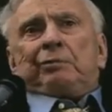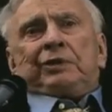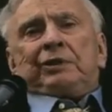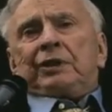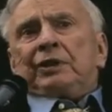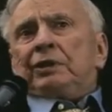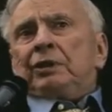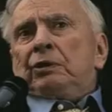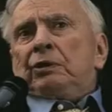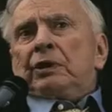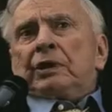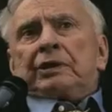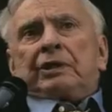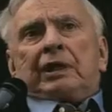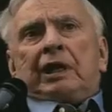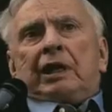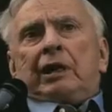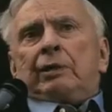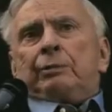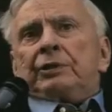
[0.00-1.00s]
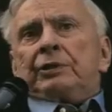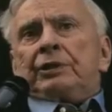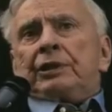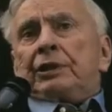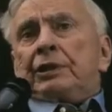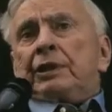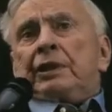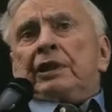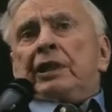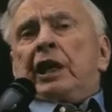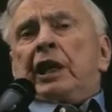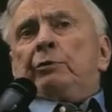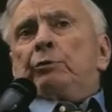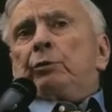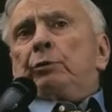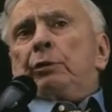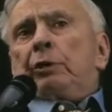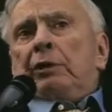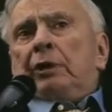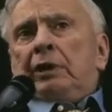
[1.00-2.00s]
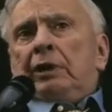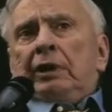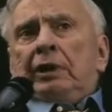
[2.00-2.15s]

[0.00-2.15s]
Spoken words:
but the New York Times is incapable